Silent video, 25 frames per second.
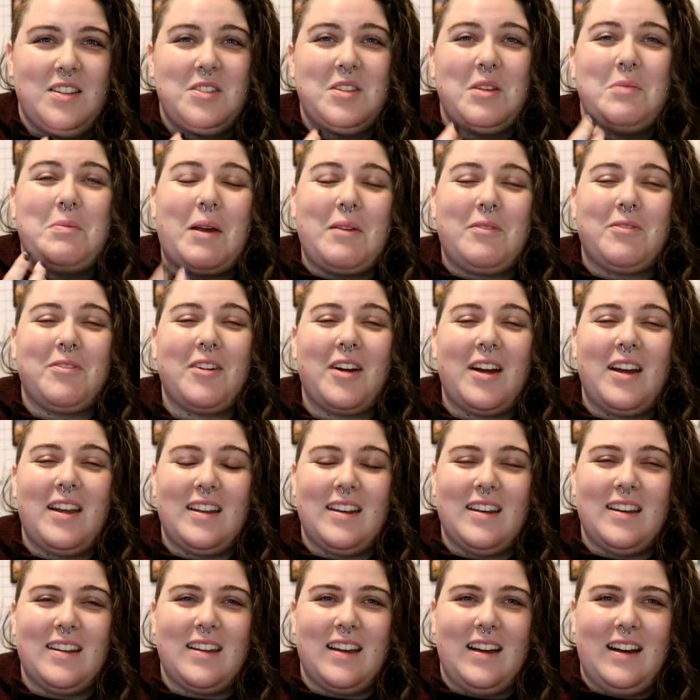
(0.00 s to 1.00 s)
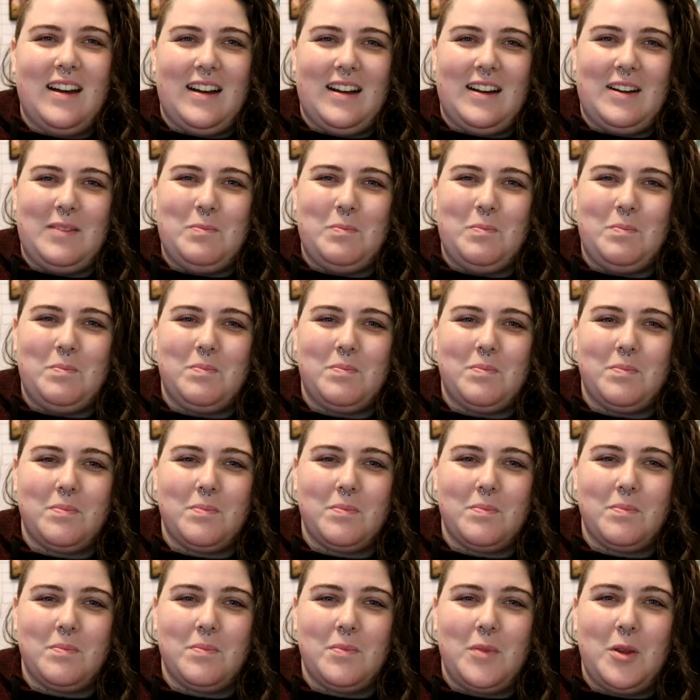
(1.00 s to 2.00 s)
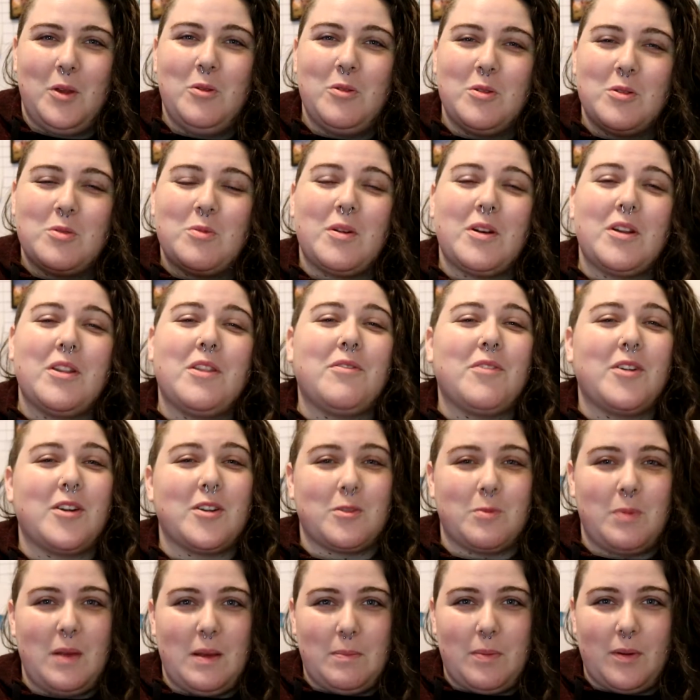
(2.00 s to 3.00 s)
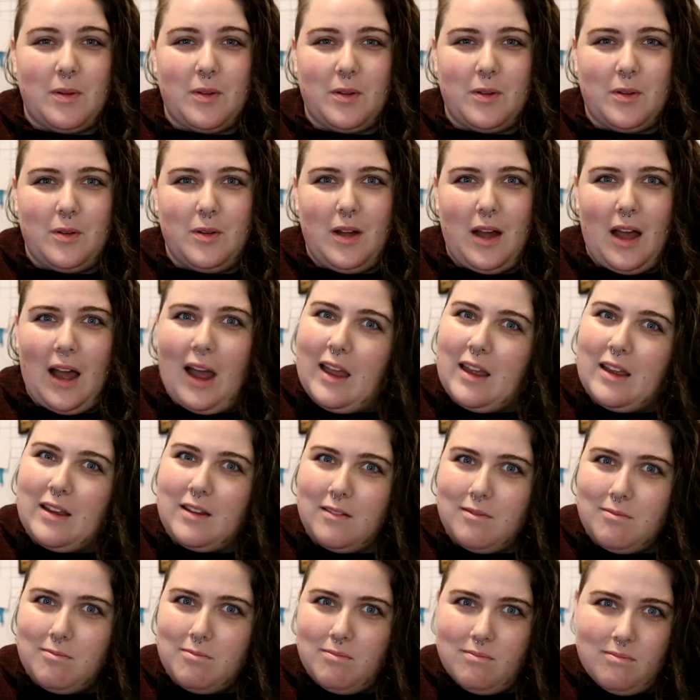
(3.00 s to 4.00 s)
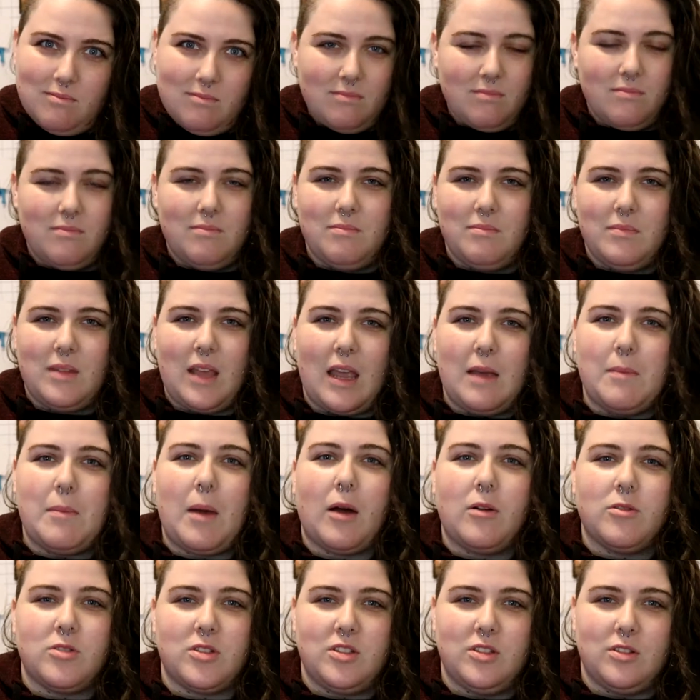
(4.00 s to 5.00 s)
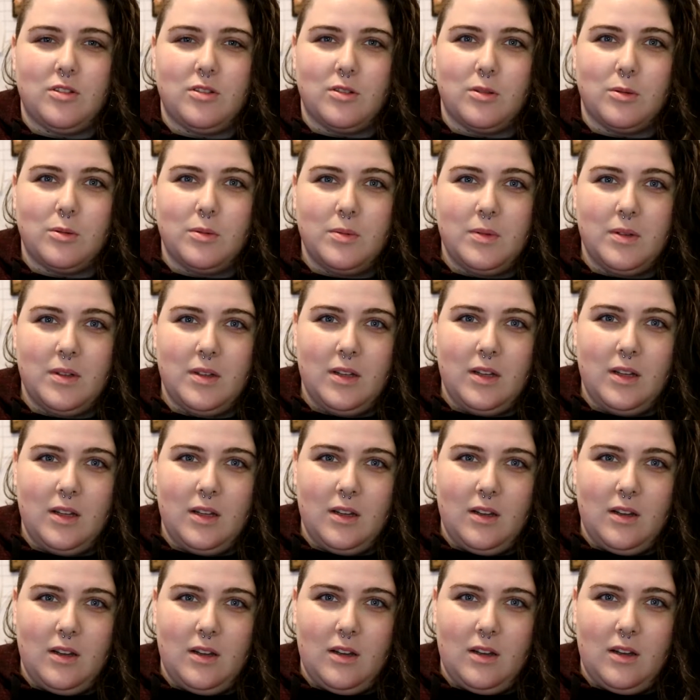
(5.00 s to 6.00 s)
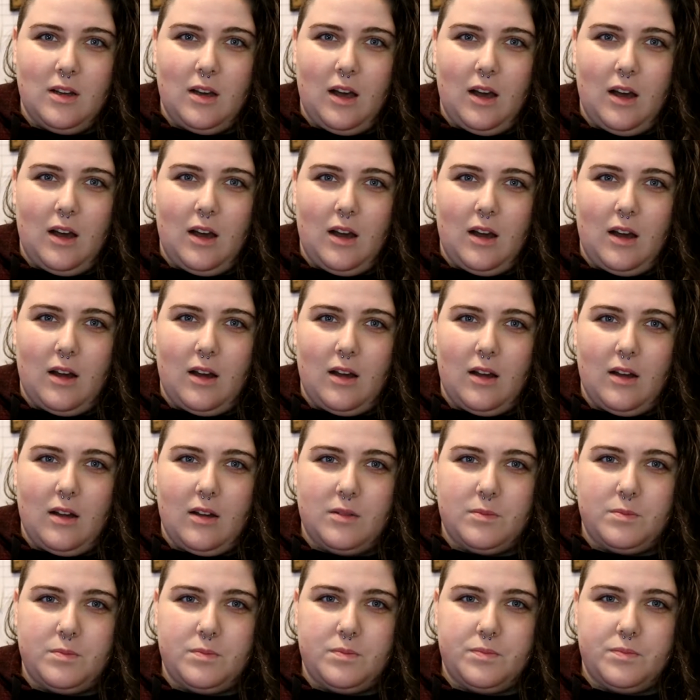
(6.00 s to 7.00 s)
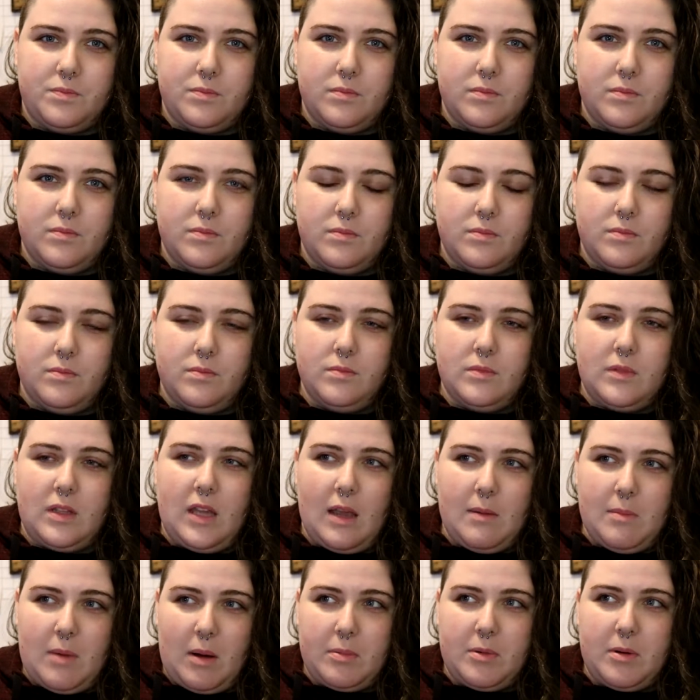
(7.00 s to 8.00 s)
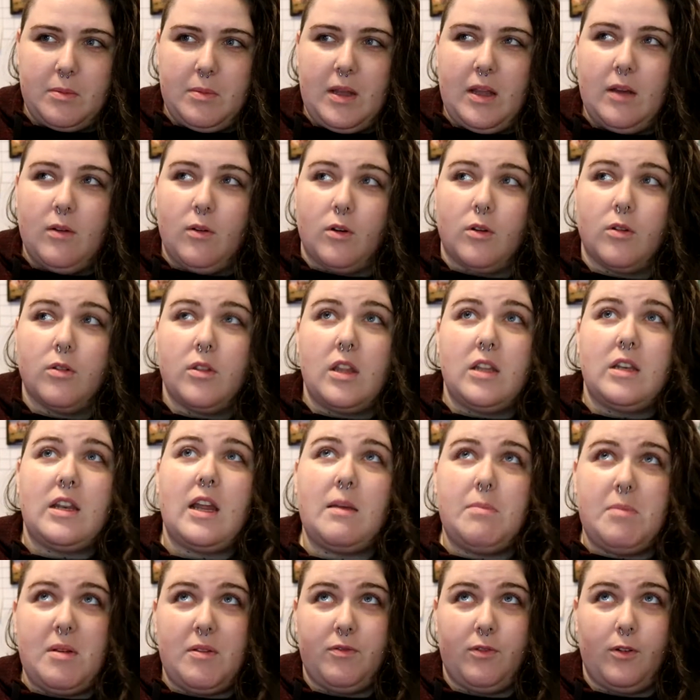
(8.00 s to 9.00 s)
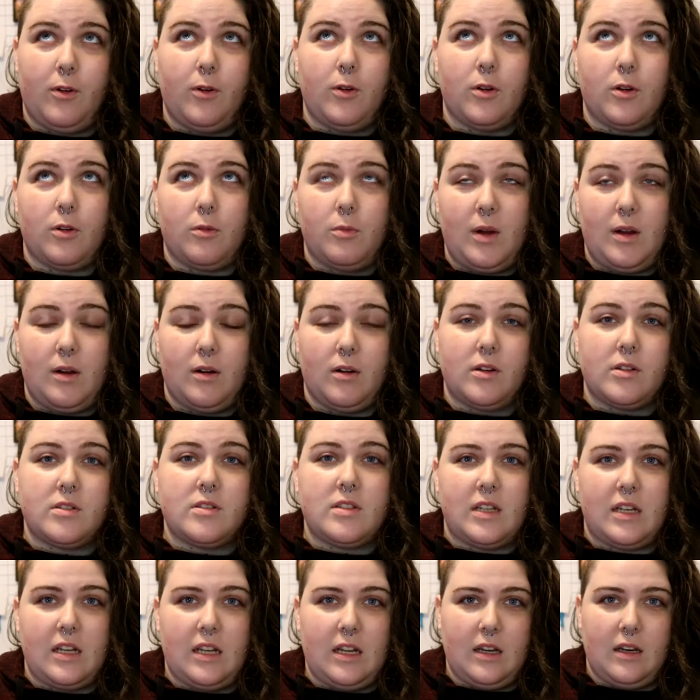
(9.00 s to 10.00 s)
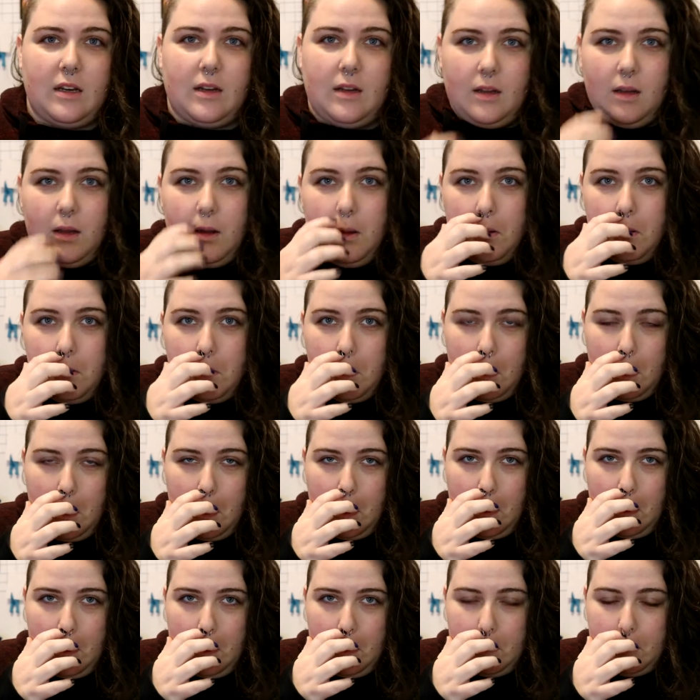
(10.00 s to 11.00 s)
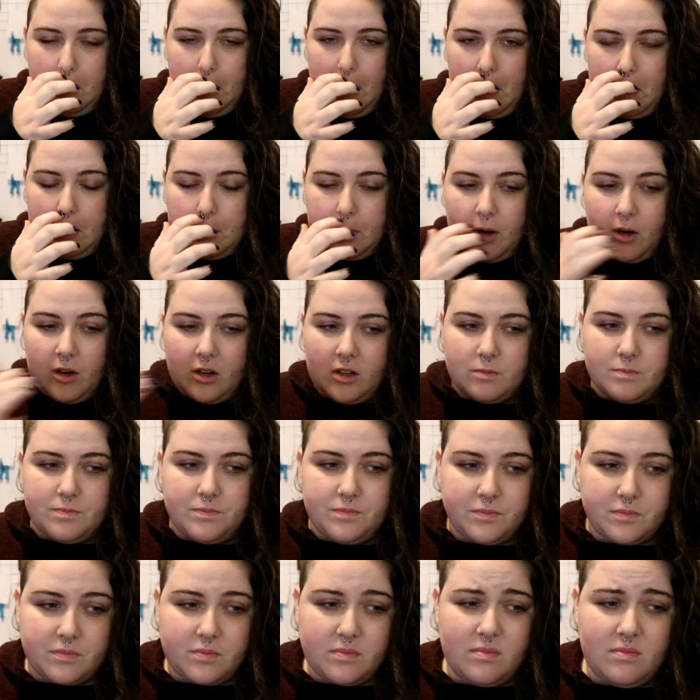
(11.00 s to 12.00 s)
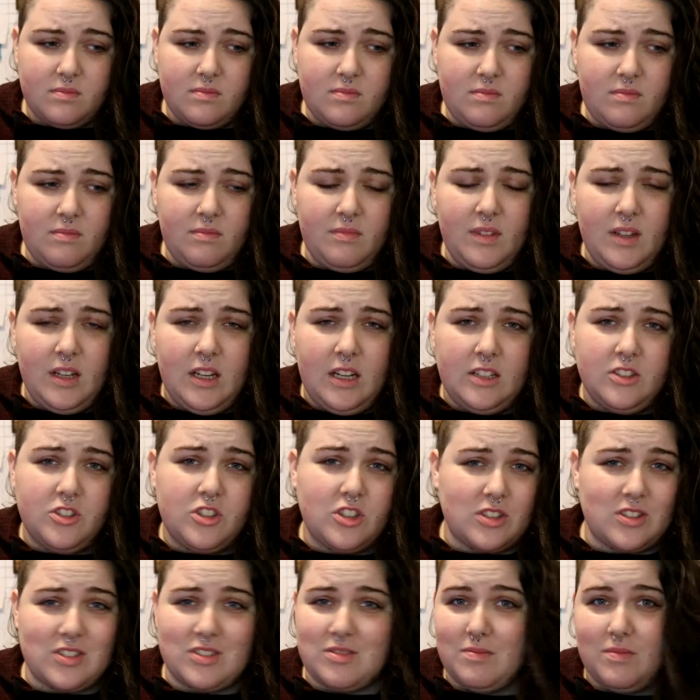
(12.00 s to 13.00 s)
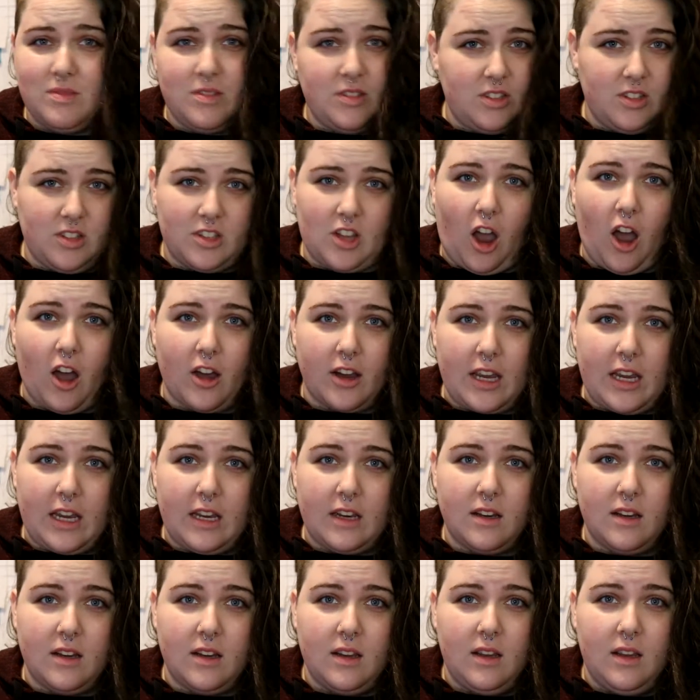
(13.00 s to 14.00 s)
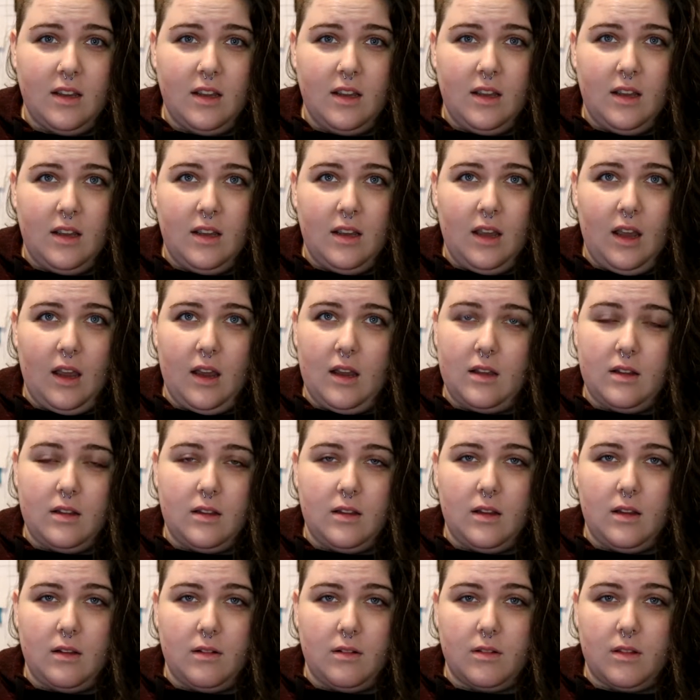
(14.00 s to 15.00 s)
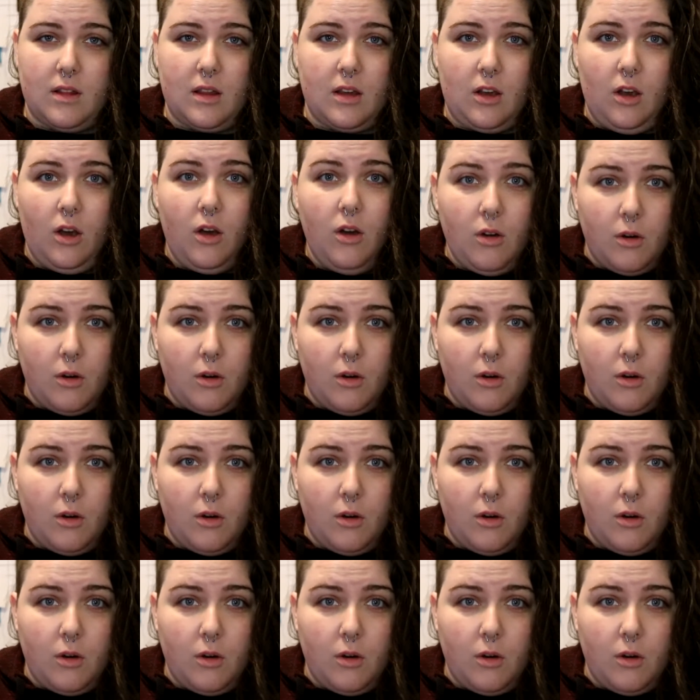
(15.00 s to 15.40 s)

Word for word: so my friend, um, who was one of the first people I came out to, uh, came up to me, or the day before, we were sitting um, at a bar just talking, and they were like,